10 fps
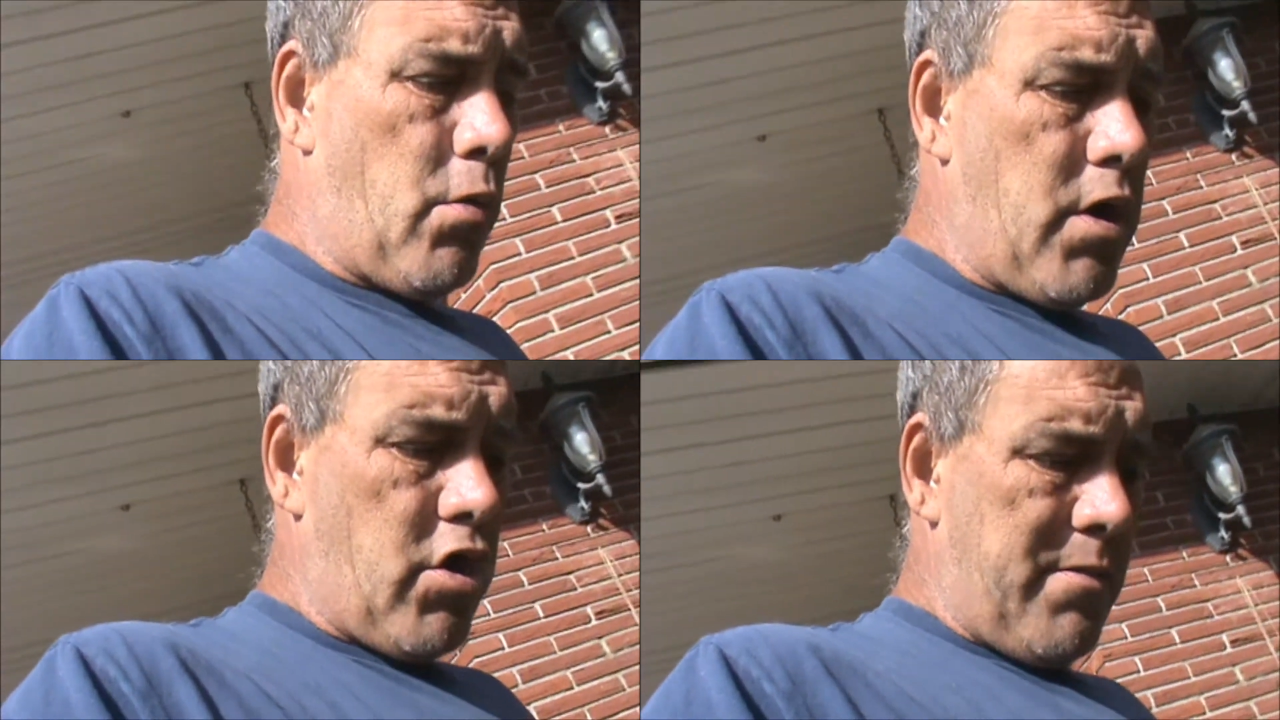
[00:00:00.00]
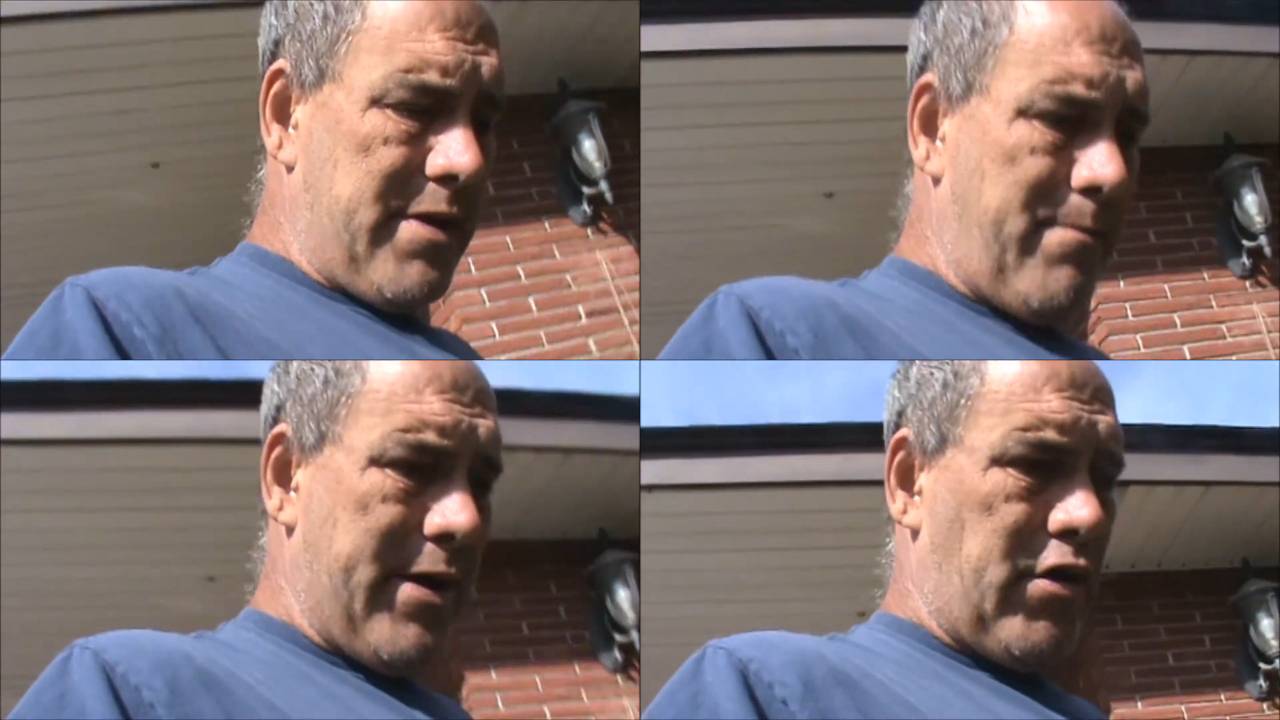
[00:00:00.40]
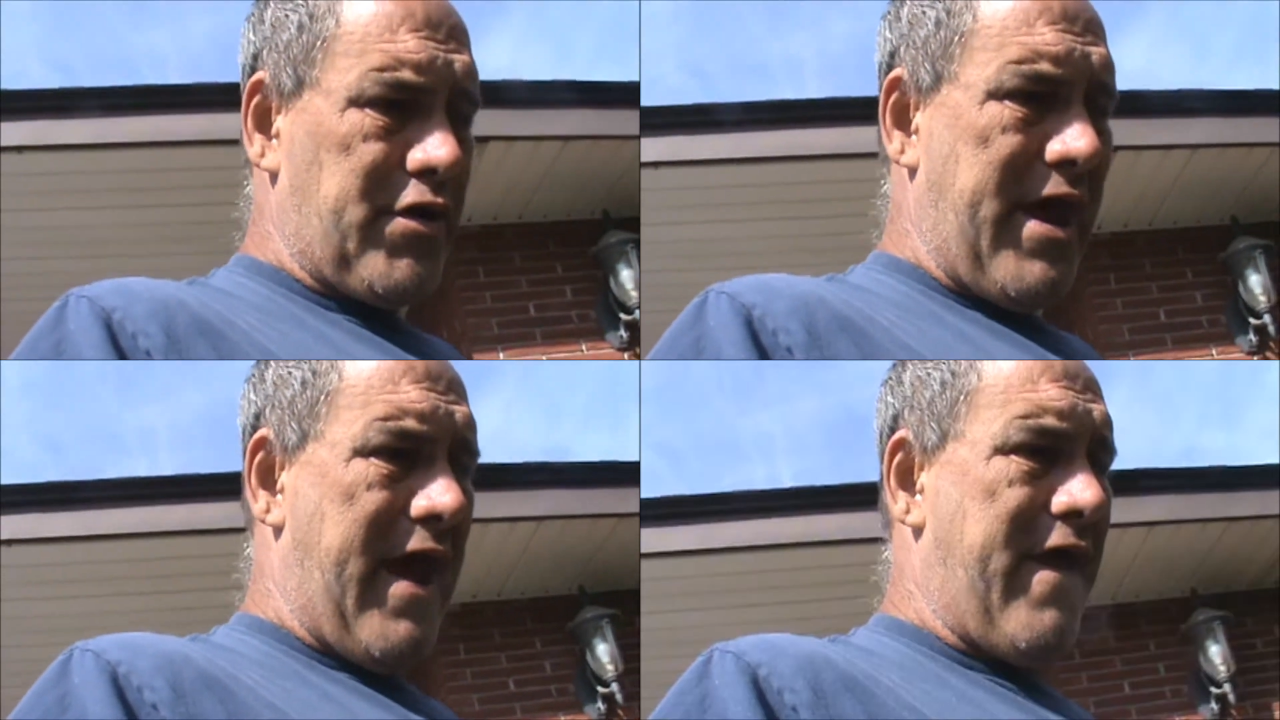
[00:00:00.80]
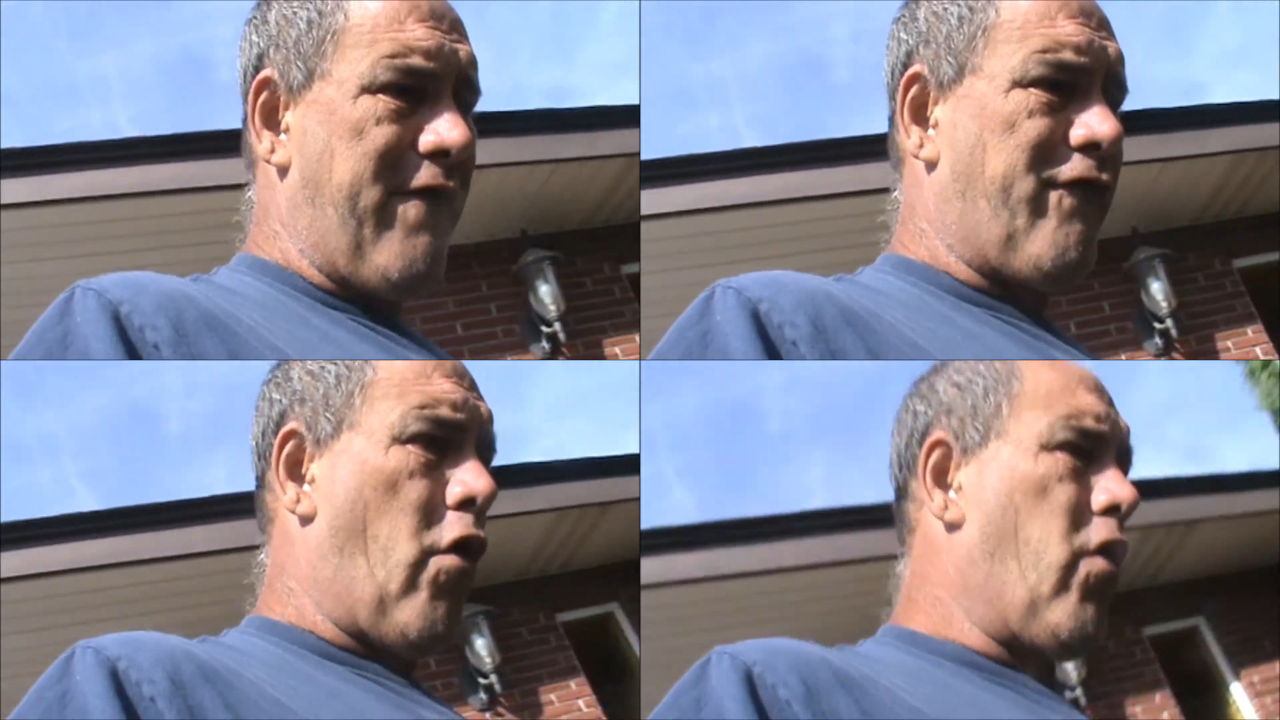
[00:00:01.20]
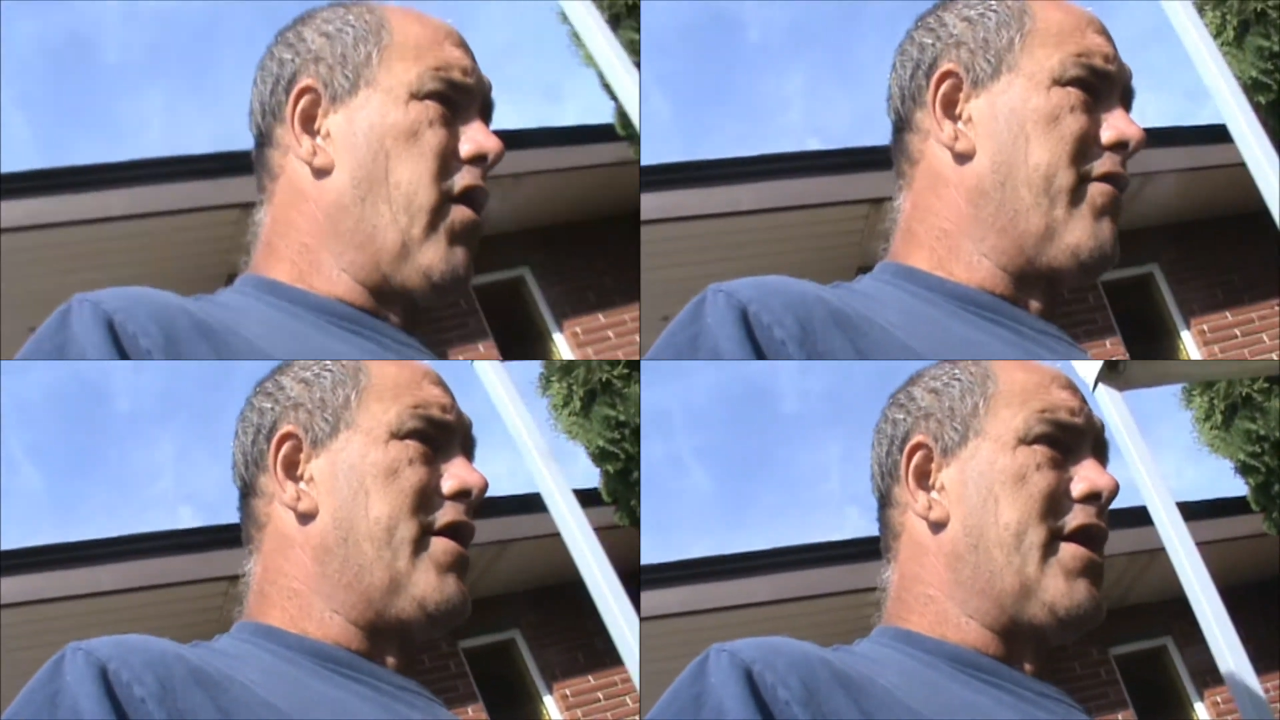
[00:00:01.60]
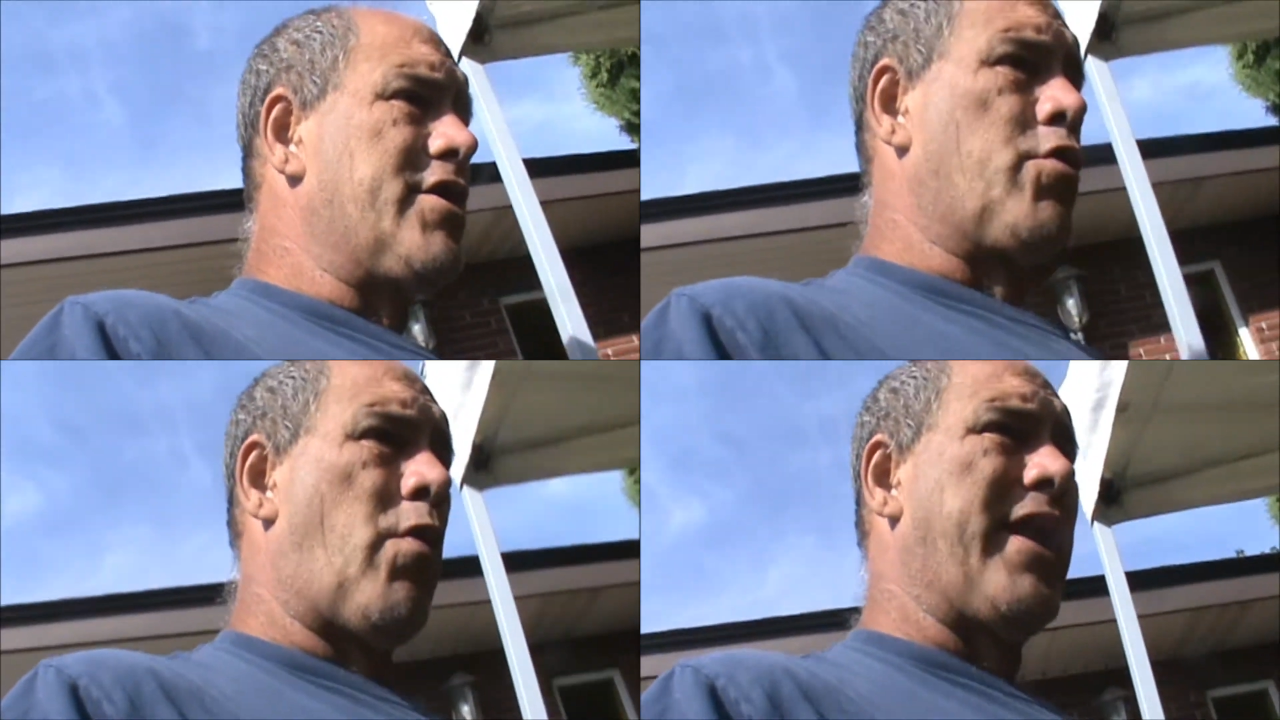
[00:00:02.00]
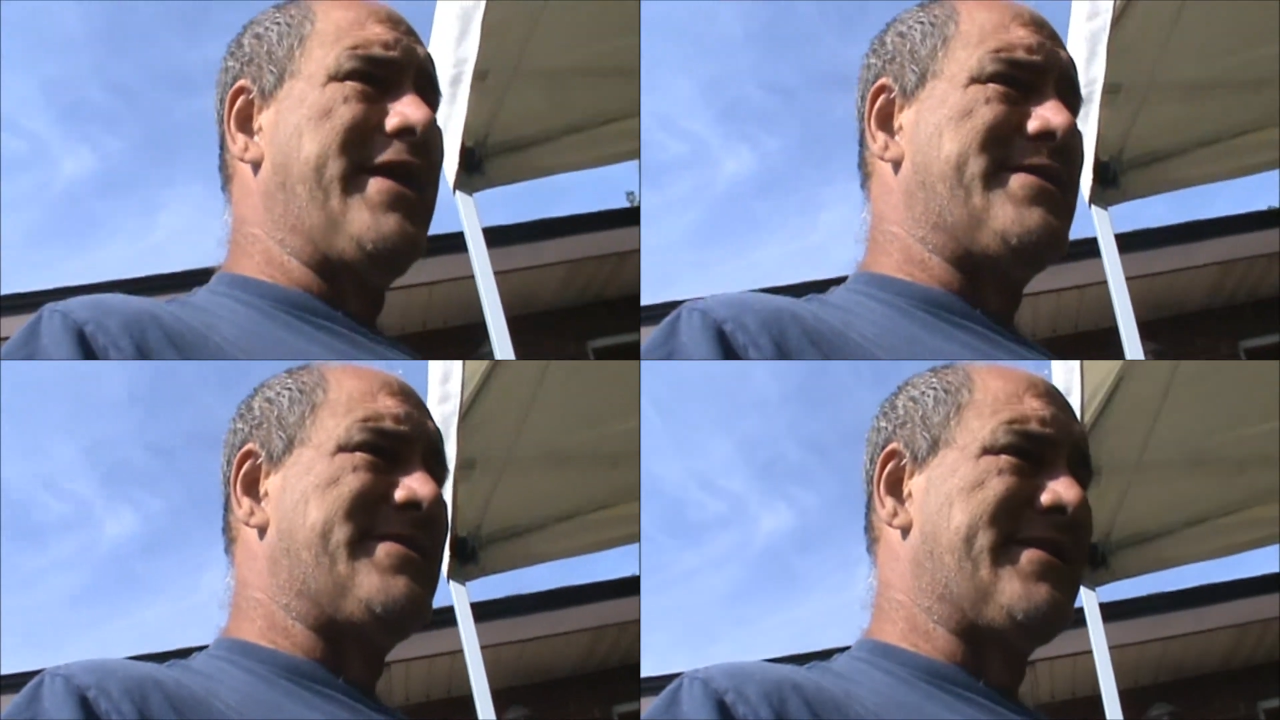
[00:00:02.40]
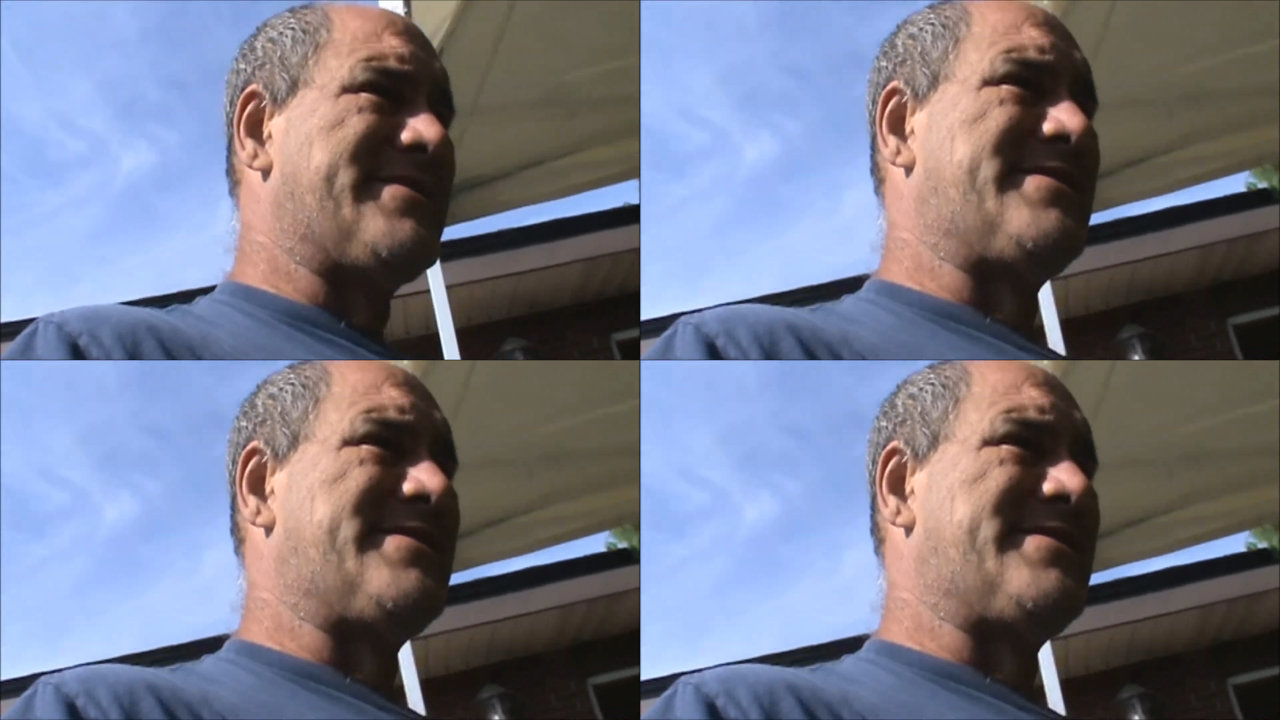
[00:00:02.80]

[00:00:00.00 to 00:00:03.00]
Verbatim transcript: Welcome to build day for the 2016